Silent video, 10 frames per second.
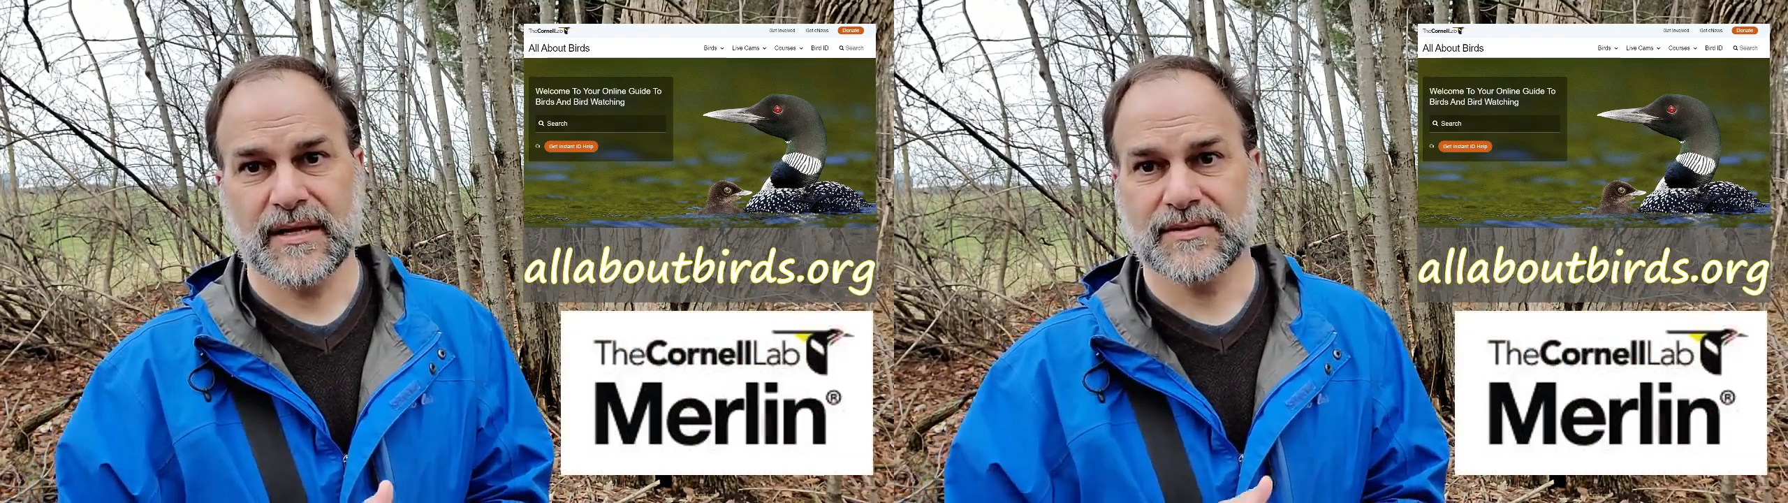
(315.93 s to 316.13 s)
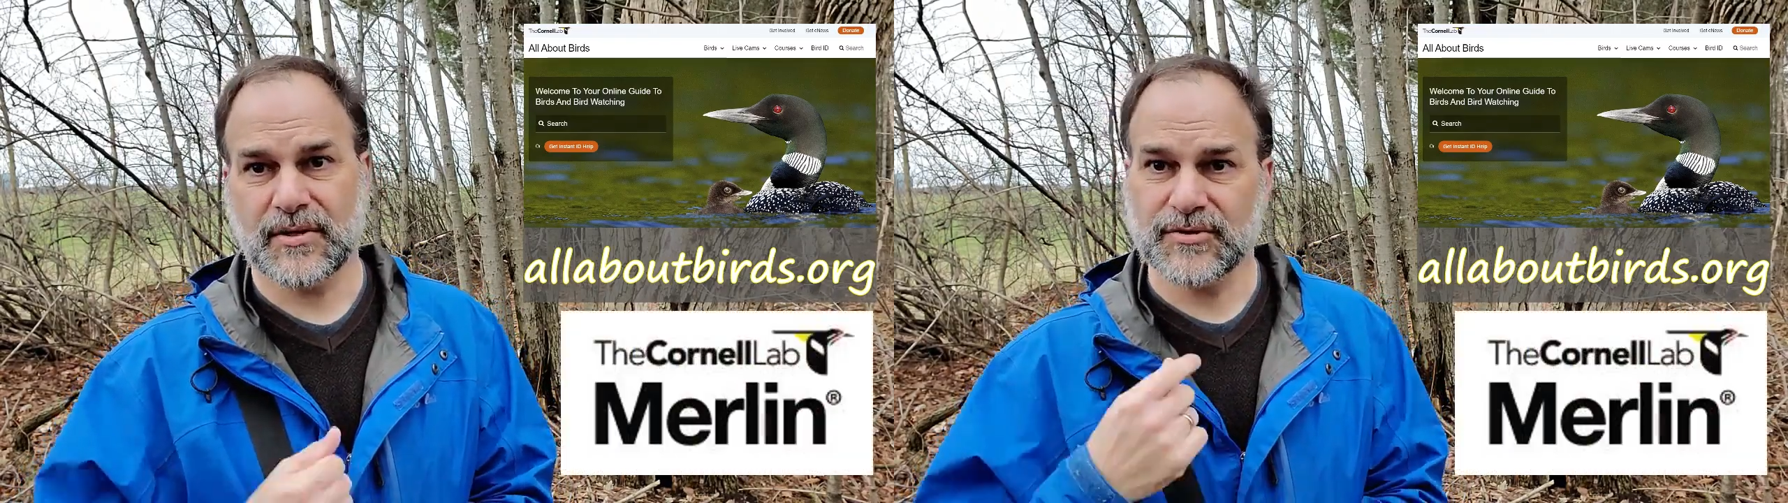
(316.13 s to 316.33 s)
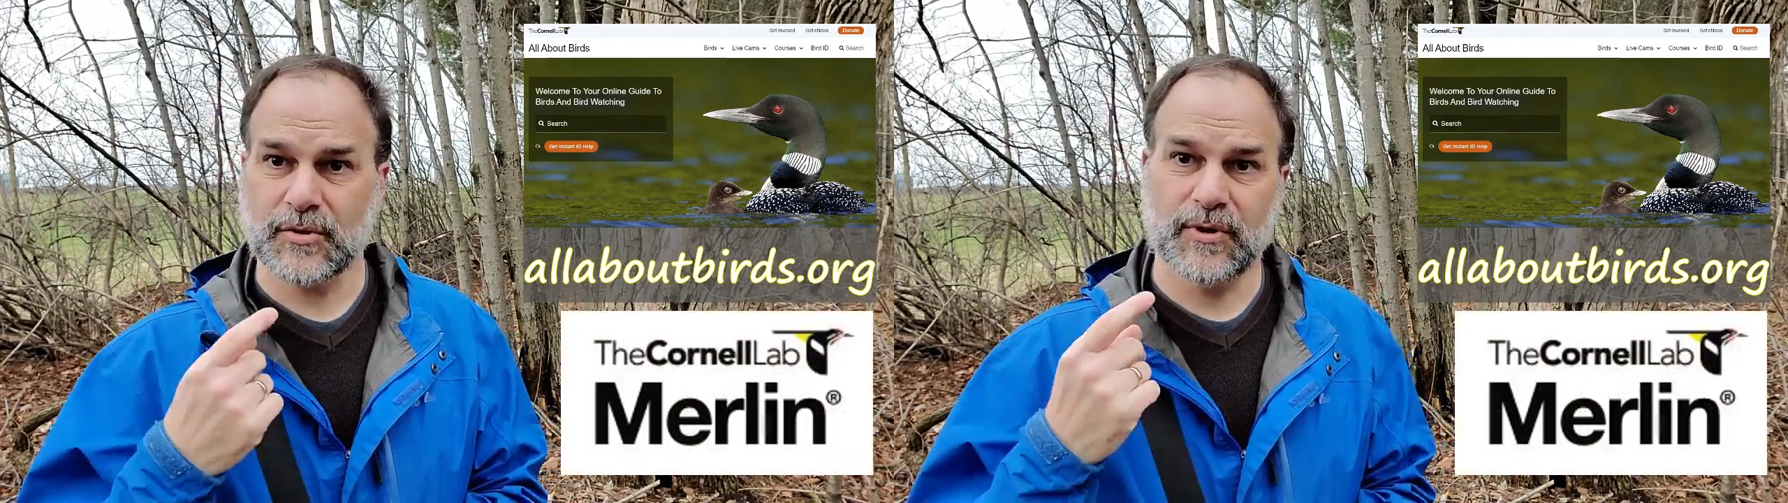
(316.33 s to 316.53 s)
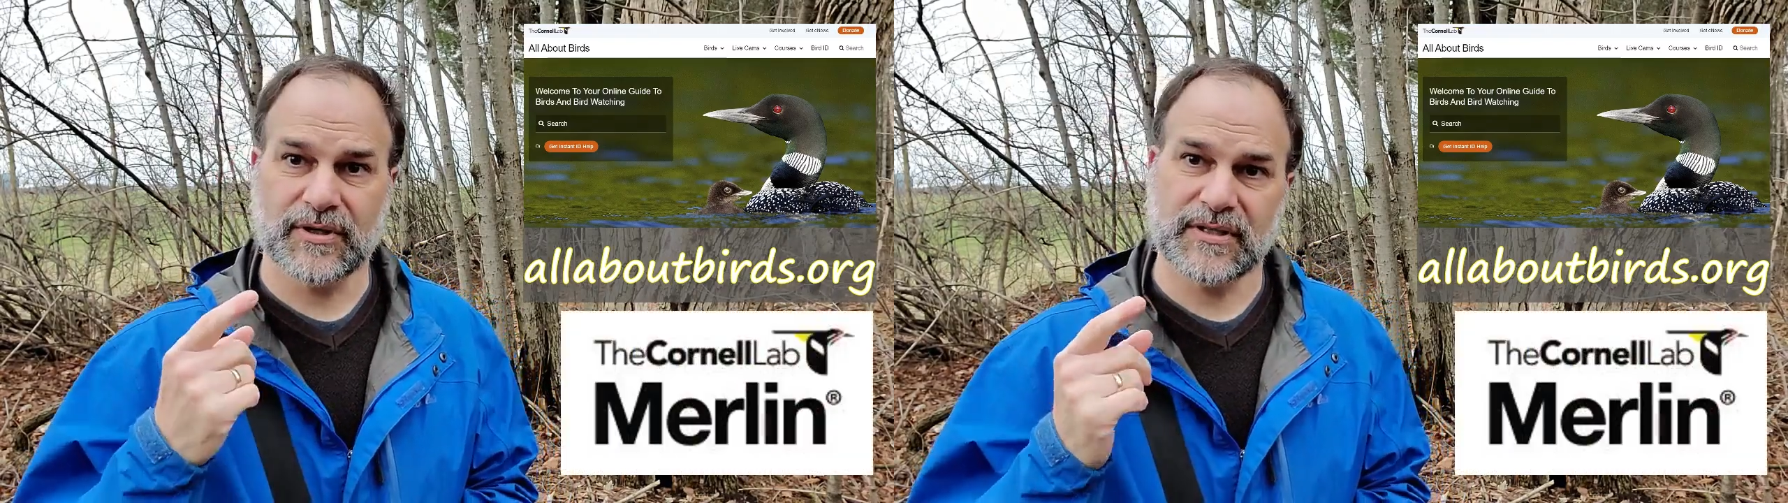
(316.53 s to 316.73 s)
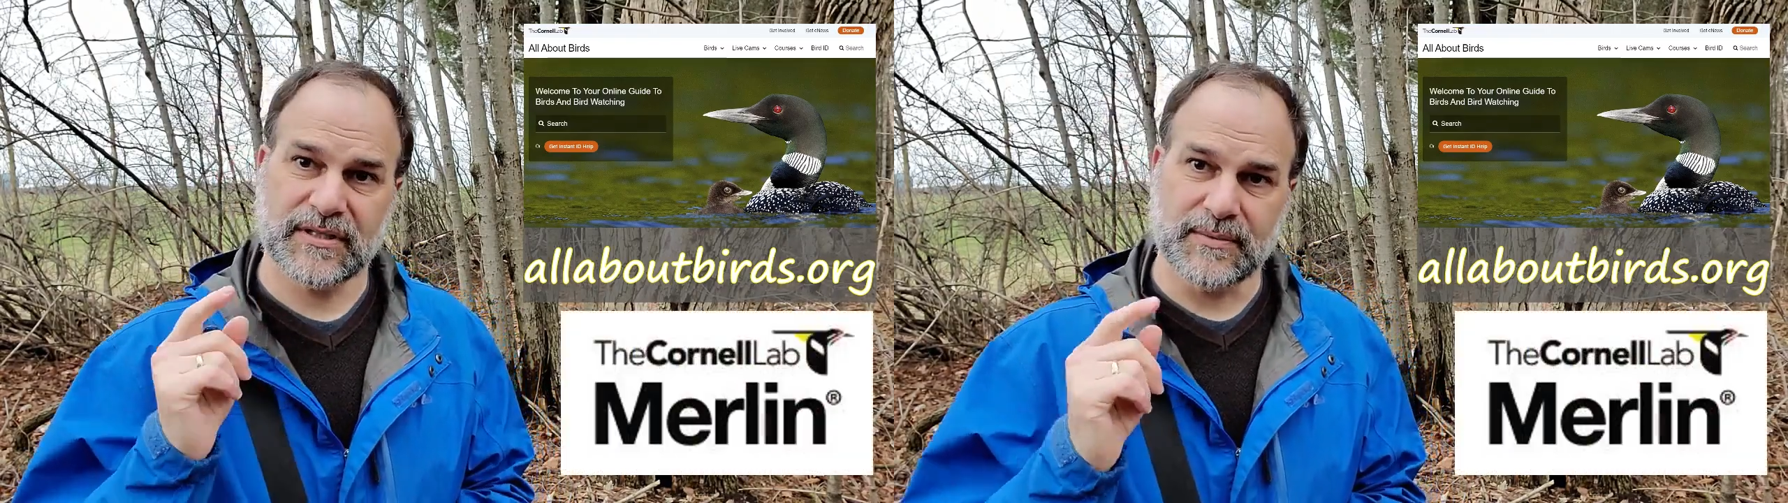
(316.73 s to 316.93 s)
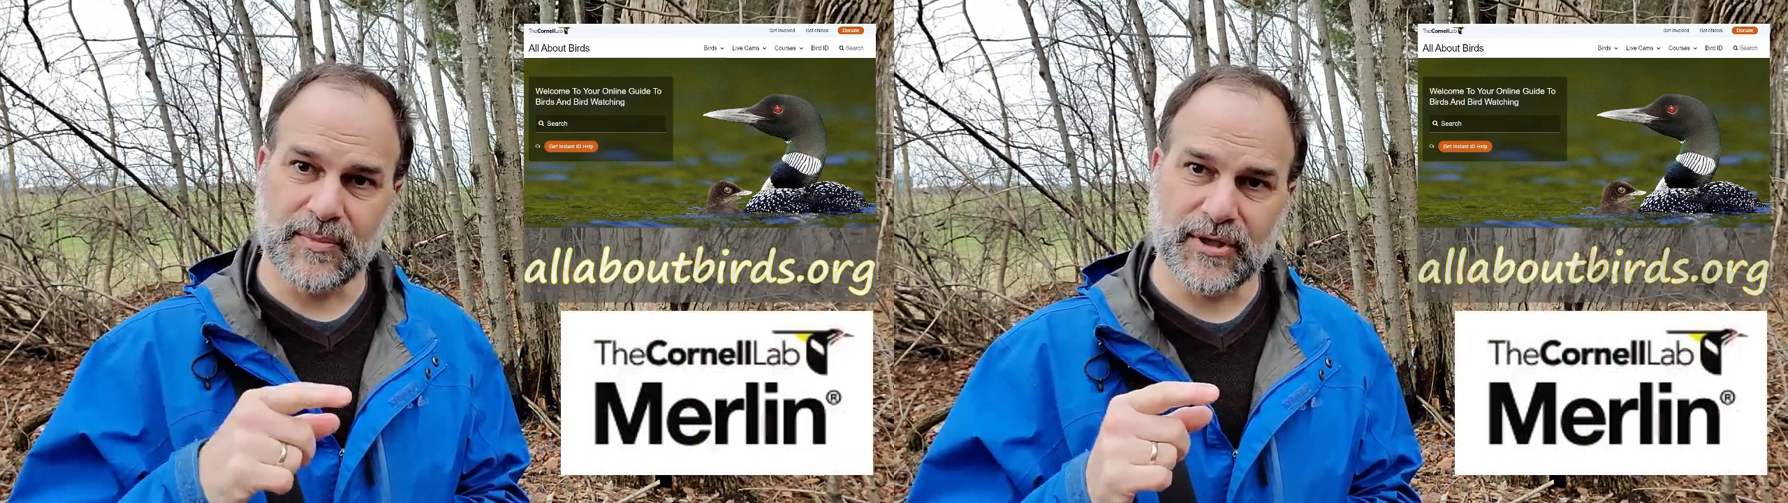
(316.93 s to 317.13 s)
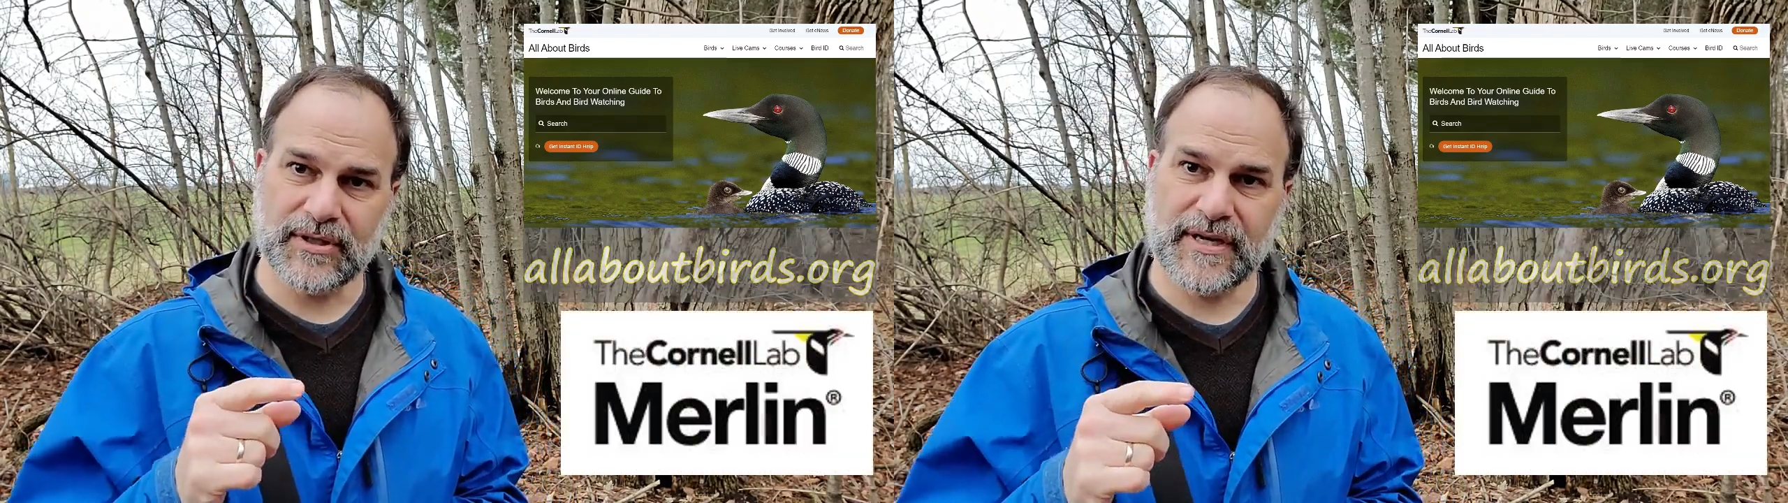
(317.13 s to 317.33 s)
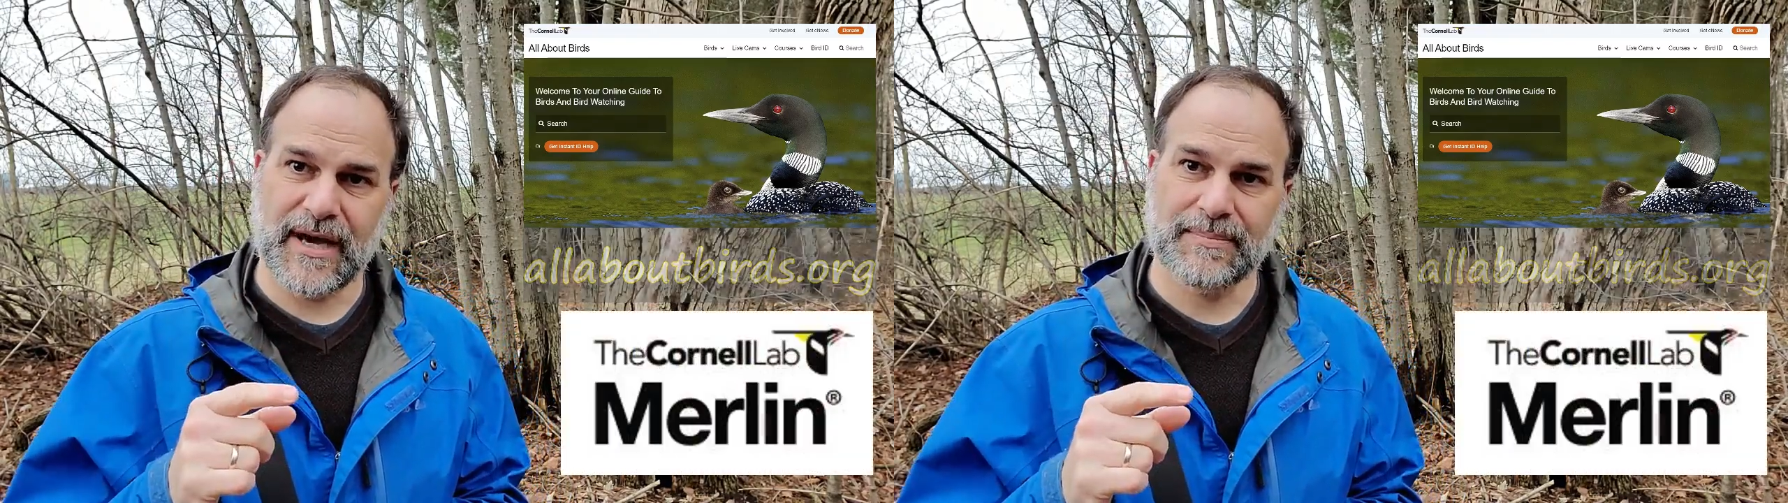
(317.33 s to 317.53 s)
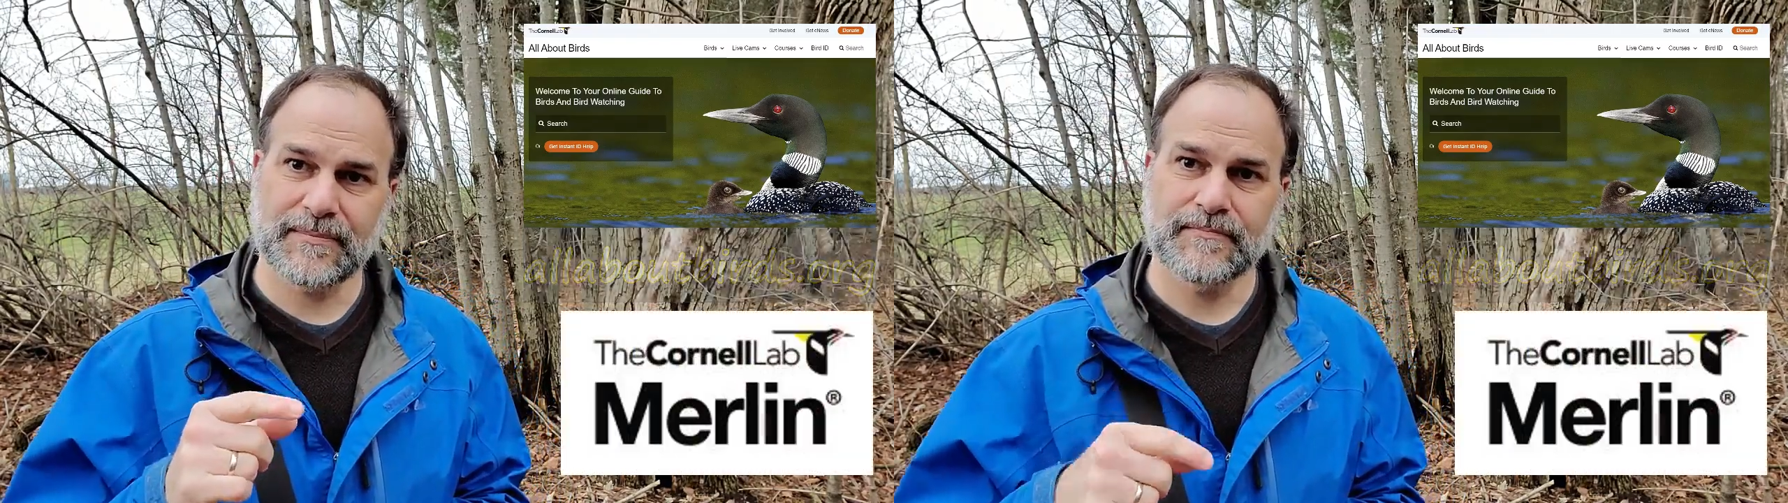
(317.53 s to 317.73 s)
It's also where you can get the Merlin app.